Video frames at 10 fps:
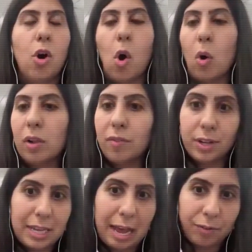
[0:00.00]
all of
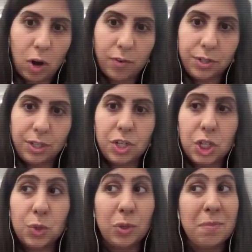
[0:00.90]
us to have
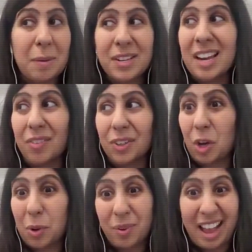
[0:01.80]
conversations we maybe never
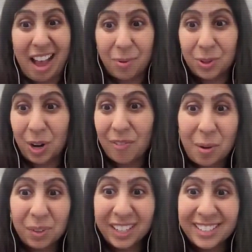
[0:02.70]
thought we would have with our
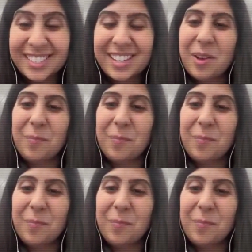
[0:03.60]
families